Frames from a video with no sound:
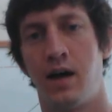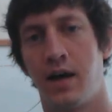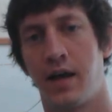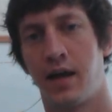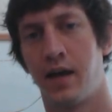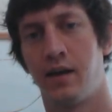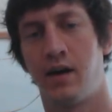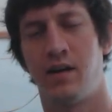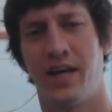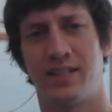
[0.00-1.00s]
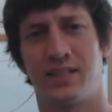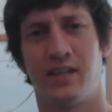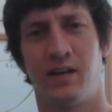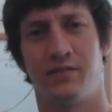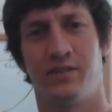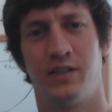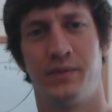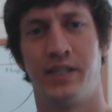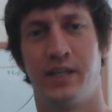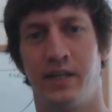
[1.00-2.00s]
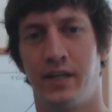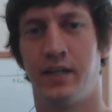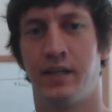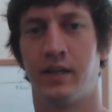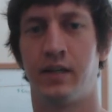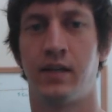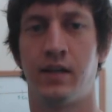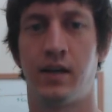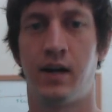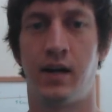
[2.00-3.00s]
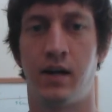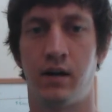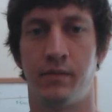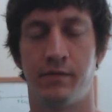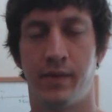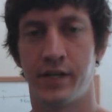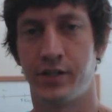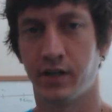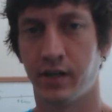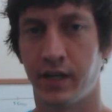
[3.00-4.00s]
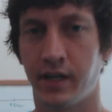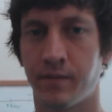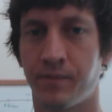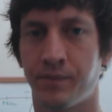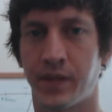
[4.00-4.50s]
and all that stuff in the beginning of my journey.